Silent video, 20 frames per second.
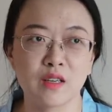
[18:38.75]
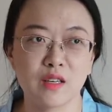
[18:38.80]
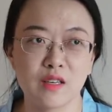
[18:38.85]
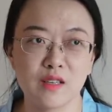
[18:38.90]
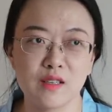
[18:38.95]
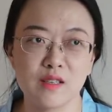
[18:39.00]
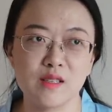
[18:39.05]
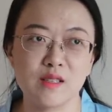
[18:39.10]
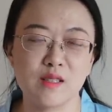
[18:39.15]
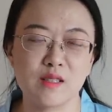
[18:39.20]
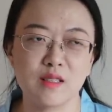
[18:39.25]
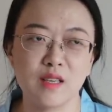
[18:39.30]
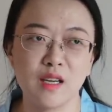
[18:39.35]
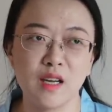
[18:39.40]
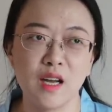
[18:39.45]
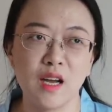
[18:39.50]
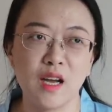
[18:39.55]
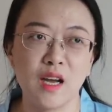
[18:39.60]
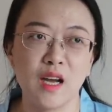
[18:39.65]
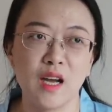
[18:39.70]
Because
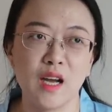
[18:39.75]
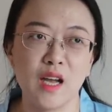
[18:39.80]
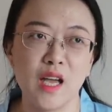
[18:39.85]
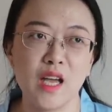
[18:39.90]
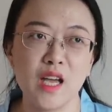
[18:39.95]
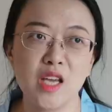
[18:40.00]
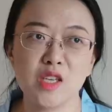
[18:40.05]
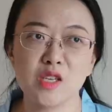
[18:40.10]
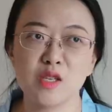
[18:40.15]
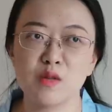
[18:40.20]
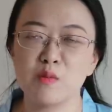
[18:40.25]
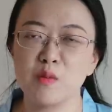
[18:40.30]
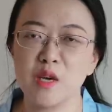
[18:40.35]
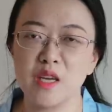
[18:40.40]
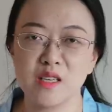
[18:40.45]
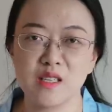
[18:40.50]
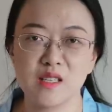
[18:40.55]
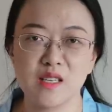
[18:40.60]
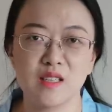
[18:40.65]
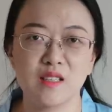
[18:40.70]
it just
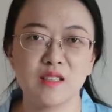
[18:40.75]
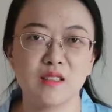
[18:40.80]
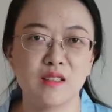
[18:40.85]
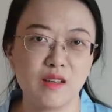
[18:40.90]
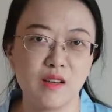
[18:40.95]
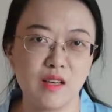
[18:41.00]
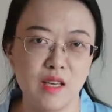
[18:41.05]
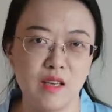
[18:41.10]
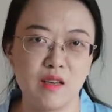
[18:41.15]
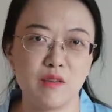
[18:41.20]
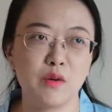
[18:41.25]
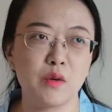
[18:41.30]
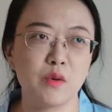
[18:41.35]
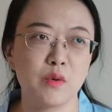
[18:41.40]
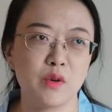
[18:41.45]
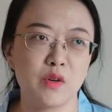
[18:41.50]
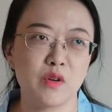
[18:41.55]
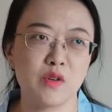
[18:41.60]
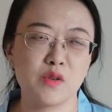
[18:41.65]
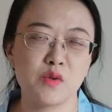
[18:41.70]
makes it even
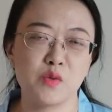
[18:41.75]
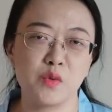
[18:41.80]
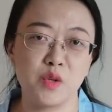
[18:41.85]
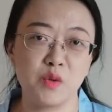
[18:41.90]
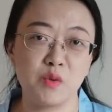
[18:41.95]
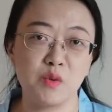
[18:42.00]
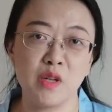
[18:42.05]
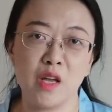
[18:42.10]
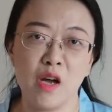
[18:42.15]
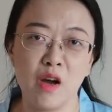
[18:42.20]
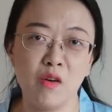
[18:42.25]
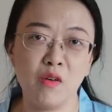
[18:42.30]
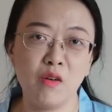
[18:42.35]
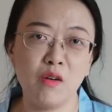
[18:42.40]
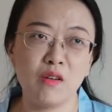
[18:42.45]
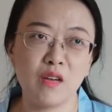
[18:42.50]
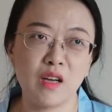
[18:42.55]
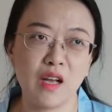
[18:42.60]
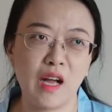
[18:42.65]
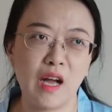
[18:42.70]
worse when you
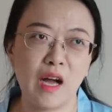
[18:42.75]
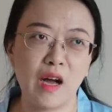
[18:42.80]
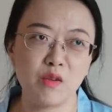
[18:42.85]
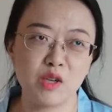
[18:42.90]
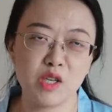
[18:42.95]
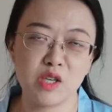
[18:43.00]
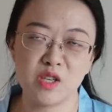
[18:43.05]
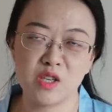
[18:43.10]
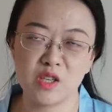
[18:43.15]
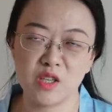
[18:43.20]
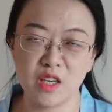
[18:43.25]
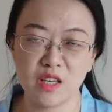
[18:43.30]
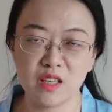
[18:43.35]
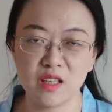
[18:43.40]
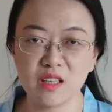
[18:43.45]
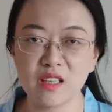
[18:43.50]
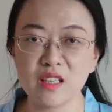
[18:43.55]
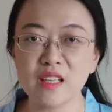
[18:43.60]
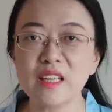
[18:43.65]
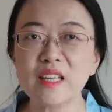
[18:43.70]
know how
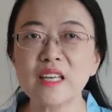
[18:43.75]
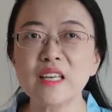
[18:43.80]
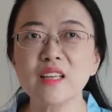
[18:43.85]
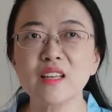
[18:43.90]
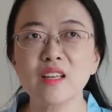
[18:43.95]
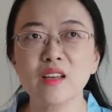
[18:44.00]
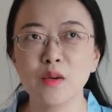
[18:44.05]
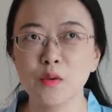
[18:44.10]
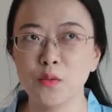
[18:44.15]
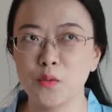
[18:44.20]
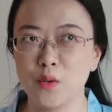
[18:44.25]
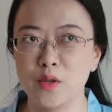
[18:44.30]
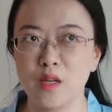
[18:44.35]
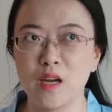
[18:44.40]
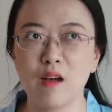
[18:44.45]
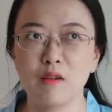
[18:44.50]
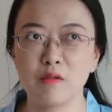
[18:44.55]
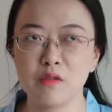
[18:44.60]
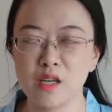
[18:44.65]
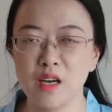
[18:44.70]
shittily they would
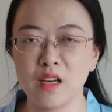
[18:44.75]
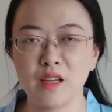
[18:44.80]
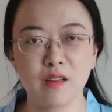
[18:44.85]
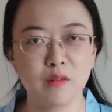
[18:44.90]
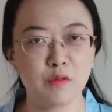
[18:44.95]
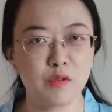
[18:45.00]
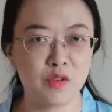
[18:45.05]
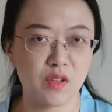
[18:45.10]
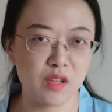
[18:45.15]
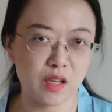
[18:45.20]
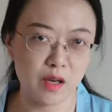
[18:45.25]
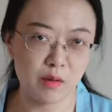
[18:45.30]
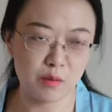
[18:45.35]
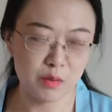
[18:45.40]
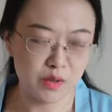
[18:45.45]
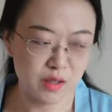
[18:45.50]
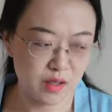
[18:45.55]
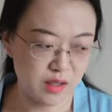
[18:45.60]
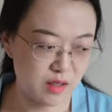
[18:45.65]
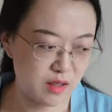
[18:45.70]
have tied everything
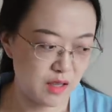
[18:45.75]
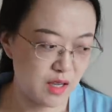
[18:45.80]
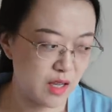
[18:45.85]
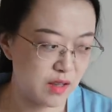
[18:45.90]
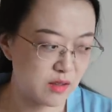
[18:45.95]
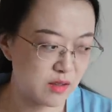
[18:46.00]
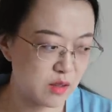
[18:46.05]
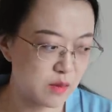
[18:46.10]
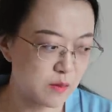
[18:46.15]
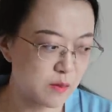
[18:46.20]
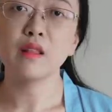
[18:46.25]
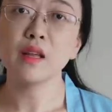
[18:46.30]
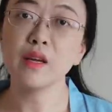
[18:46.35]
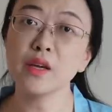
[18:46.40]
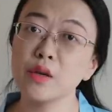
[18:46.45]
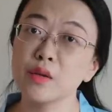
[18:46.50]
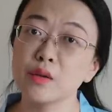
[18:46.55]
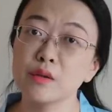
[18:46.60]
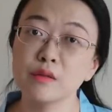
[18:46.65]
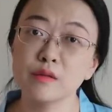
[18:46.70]
up in the end.
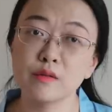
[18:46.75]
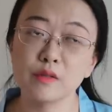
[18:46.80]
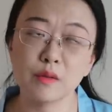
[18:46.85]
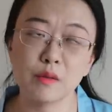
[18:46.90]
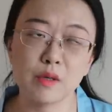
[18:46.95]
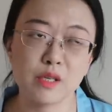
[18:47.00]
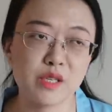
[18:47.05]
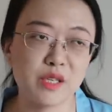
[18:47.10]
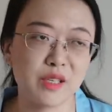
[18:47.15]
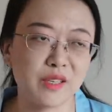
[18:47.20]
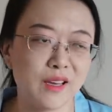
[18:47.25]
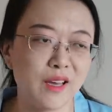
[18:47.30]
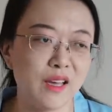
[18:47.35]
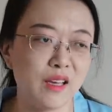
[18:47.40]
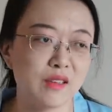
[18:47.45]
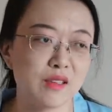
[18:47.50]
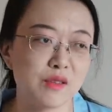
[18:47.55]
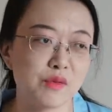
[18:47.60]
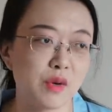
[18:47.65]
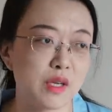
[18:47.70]
Thank you for watching
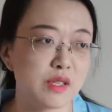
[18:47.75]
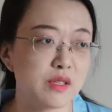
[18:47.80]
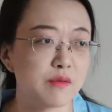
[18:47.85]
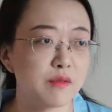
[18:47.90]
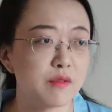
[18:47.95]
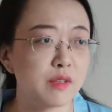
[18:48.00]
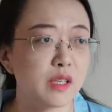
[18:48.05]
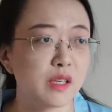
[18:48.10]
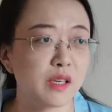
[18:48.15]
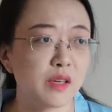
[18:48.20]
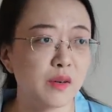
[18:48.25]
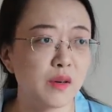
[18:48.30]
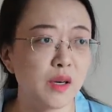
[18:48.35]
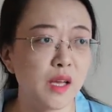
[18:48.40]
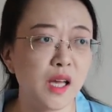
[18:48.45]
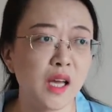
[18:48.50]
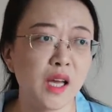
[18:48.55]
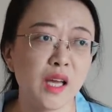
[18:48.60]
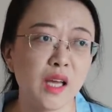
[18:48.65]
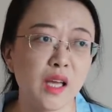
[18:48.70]
this ranting video.
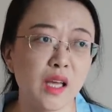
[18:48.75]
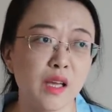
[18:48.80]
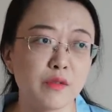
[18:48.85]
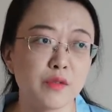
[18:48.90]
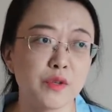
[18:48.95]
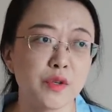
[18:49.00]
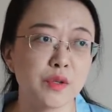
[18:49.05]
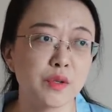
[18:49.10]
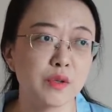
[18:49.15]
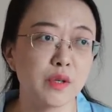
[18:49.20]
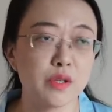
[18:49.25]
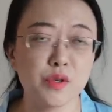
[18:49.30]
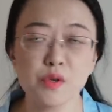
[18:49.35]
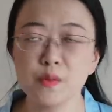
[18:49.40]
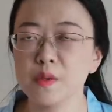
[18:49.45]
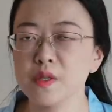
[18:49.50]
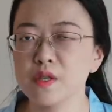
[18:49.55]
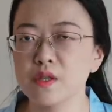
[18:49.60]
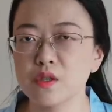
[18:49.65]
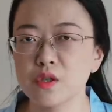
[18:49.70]
If you one
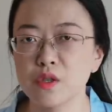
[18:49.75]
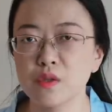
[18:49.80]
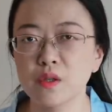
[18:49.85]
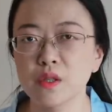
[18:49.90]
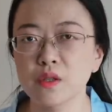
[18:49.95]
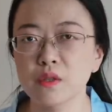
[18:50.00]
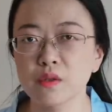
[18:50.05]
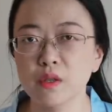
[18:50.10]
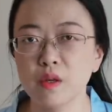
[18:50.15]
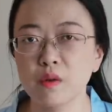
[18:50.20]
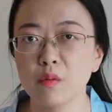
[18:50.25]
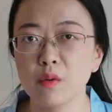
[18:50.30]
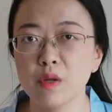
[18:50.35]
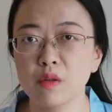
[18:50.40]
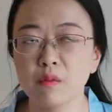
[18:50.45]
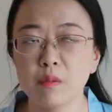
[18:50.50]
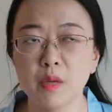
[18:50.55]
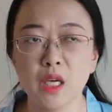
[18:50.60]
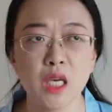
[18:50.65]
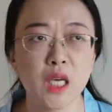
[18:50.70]
hundred percent don't agree
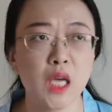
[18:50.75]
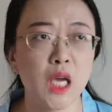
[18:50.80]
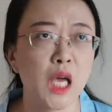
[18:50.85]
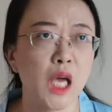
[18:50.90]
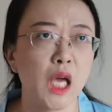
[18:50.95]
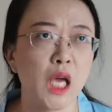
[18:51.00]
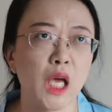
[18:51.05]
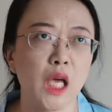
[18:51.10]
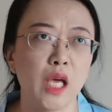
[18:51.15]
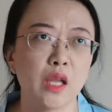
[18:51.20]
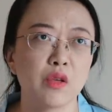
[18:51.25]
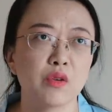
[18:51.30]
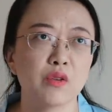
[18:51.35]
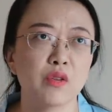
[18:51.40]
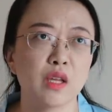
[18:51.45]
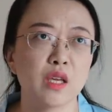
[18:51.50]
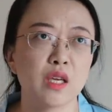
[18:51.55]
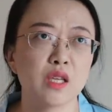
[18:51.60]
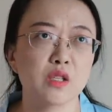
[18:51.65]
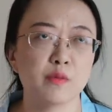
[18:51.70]
with me and you
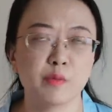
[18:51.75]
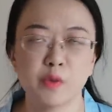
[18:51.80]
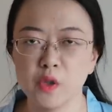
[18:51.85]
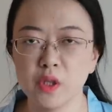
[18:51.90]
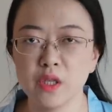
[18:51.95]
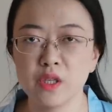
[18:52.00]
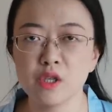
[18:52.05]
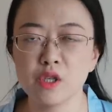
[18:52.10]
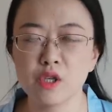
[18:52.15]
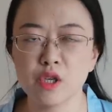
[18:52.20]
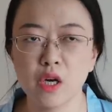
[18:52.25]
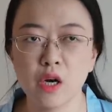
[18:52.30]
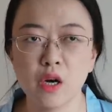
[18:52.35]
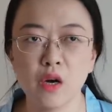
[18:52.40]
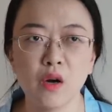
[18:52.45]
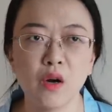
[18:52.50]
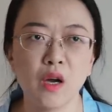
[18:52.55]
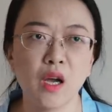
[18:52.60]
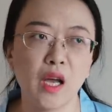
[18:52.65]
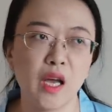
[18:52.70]
think it's a brilliant
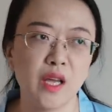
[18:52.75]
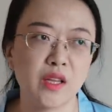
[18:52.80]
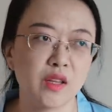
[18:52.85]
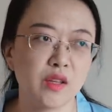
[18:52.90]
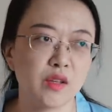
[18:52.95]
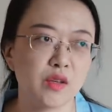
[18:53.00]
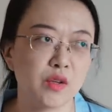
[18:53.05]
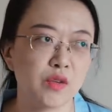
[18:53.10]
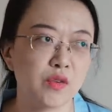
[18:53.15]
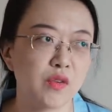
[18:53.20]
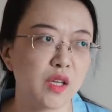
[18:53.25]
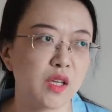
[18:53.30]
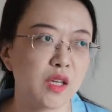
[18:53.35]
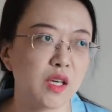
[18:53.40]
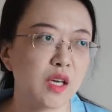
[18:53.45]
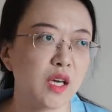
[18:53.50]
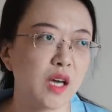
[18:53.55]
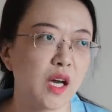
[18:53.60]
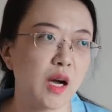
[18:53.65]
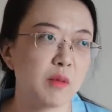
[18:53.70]
show and you
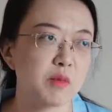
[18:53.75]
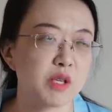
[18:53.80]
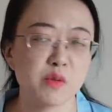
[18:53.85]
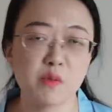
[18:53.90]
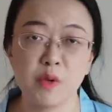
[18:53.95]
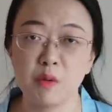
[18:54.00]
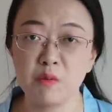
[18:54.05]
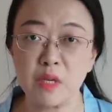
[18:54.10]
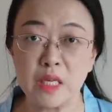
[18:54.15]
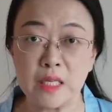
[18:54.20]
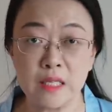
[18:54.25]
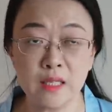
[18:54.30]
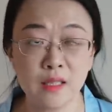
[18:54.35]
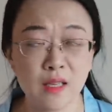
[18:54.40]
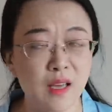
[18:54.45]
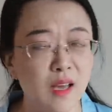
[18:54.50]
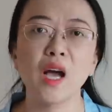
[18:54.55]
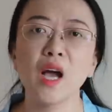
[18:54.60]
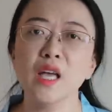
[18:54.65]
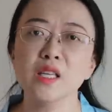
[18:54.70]
think I'm just being
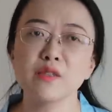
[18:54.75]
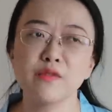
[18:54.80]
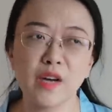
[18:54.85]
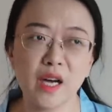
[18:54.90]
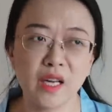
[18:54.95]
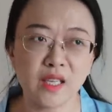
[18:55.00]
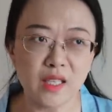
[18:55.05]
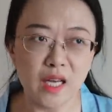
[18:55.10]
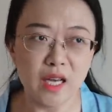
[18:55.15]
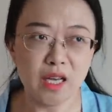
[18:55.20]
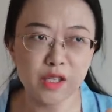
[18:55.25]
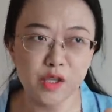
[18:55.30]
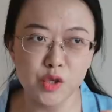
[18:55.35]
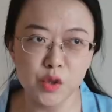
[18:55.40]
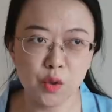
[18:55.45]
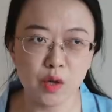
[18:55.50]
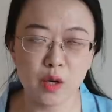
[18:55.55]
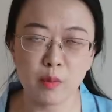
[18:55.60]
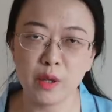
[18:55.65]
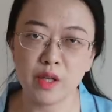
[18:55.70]
mean, it's fine. It's
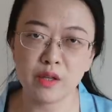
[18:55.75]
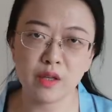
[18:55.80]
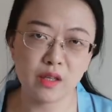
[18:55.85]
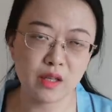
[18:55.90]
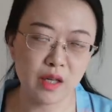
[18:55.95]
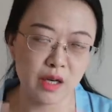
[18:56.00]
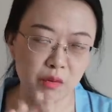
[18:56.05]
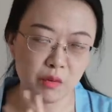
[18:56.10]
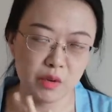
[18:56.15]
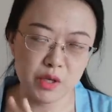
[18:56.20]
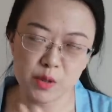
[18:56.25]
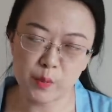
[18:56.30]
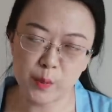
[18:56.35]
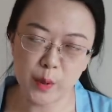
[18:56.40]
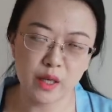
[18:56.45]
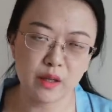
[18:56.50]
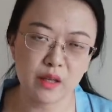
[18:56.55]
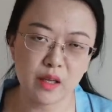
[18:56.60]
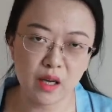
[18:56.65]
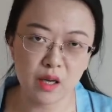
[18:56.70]
your opinion. I
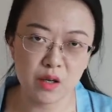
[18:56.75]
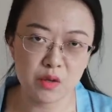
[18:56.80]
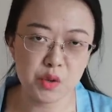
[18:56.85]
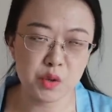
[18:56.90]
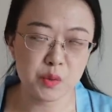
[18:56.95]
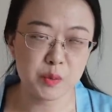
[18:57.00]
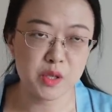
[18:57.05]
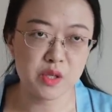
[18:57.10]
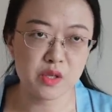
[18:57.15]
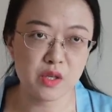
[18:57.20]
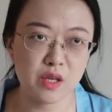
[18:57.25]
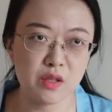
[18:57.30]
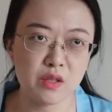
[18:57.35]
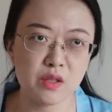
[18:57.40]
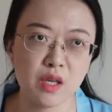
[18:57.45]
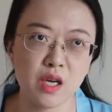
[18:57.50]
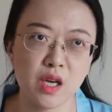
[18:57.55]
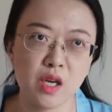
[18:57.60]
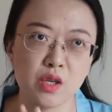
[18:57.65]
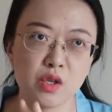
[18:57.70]
respect that one hundred percent.